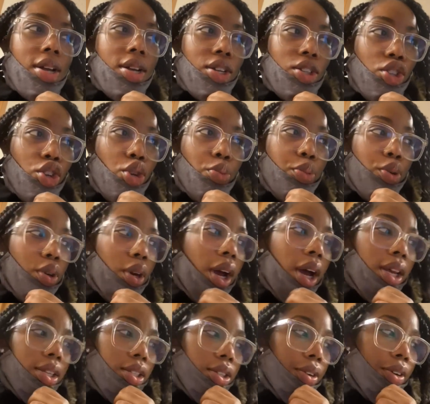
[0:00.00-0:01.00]
So if you
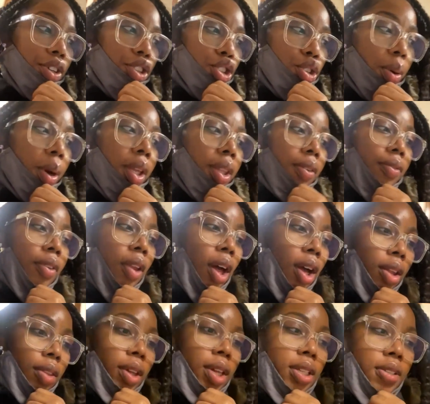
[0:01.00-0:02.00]
guys are enjoying the
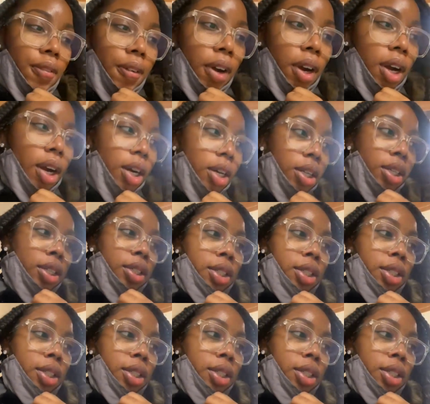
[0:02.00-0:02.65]
vlog thus far,